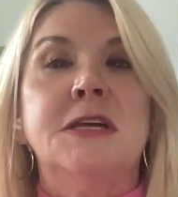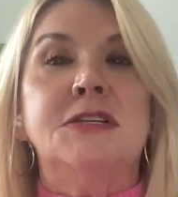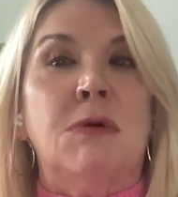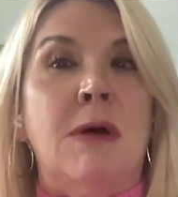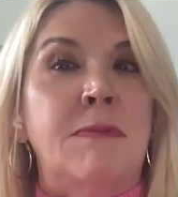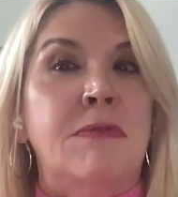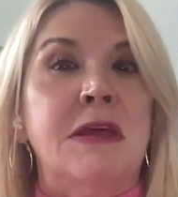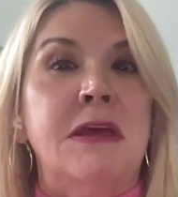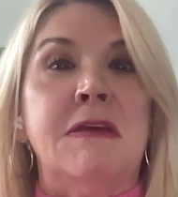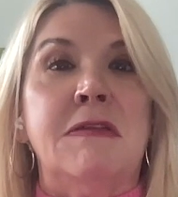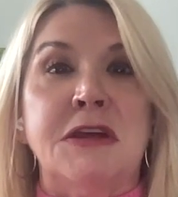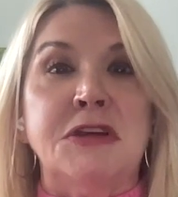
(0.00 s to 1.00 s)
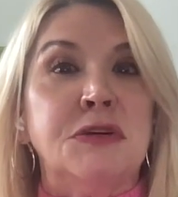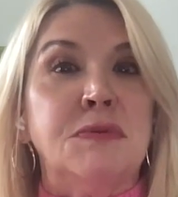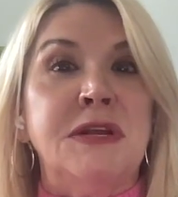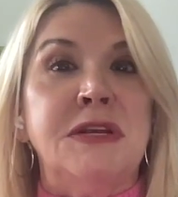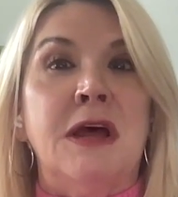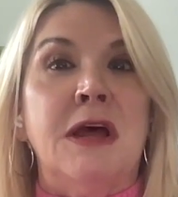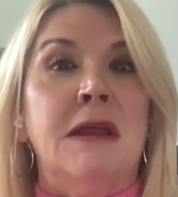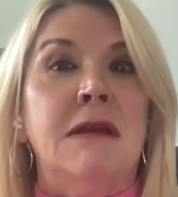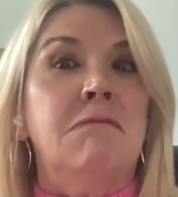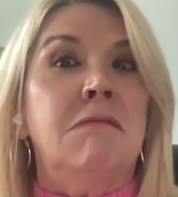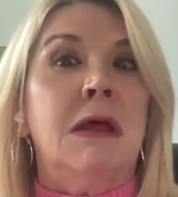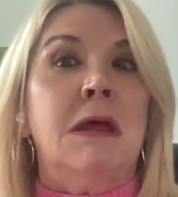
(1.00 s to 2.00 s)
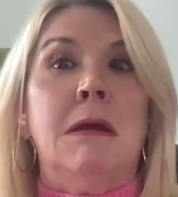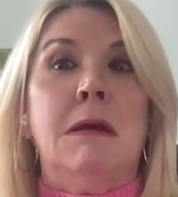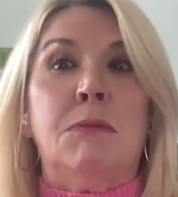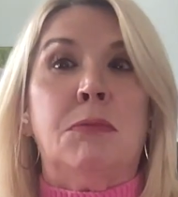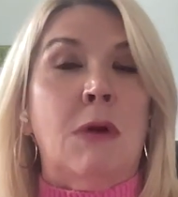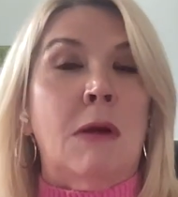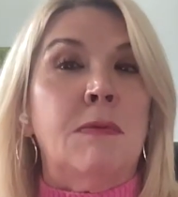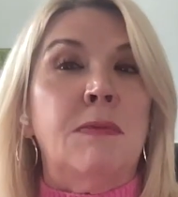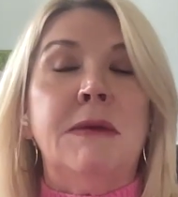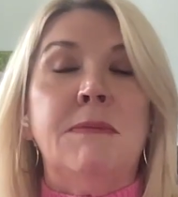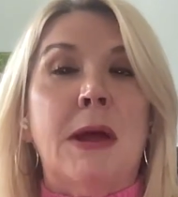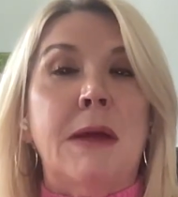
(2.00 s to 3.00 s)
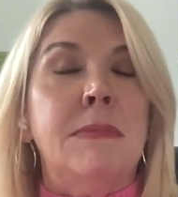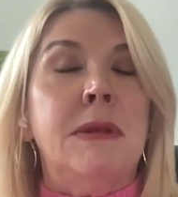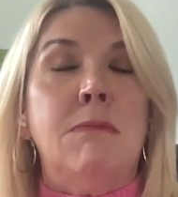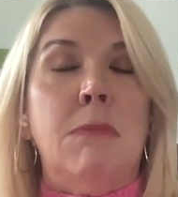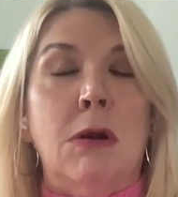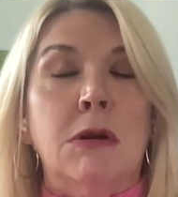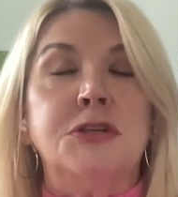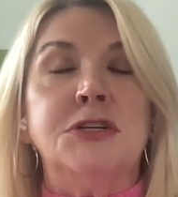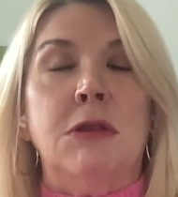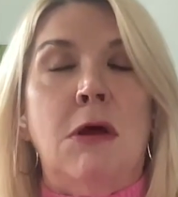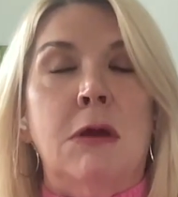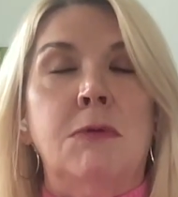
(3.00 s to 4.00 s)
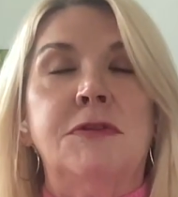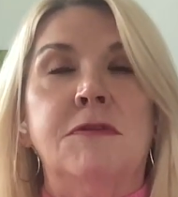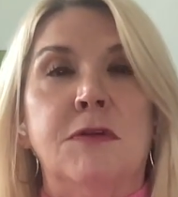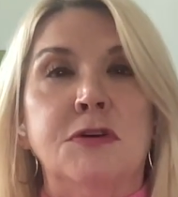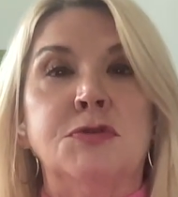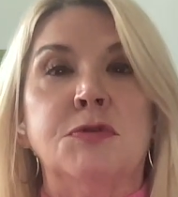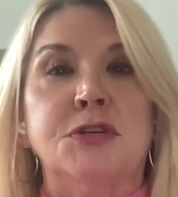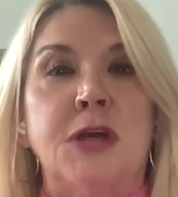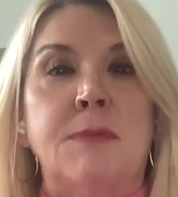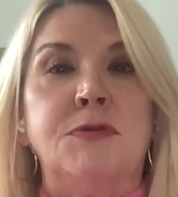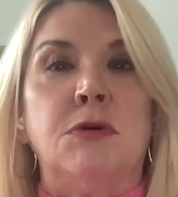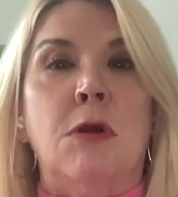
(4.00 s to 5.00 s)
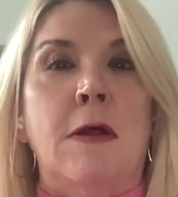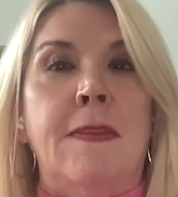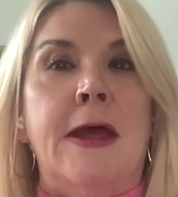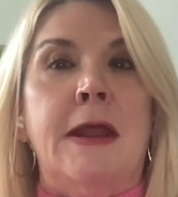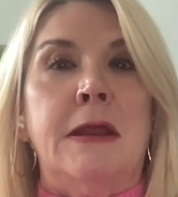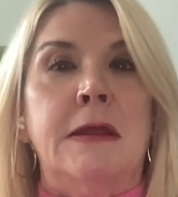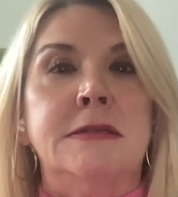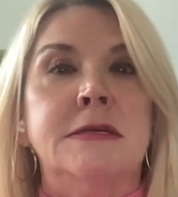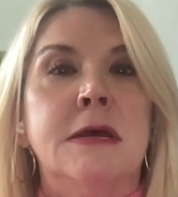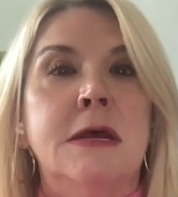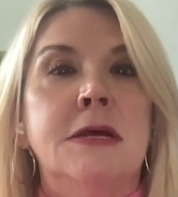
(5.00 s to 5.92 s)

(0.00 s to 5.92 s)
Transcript: So I'm thinking they should be done probably by mid-March, along with the virtual chapter on that end.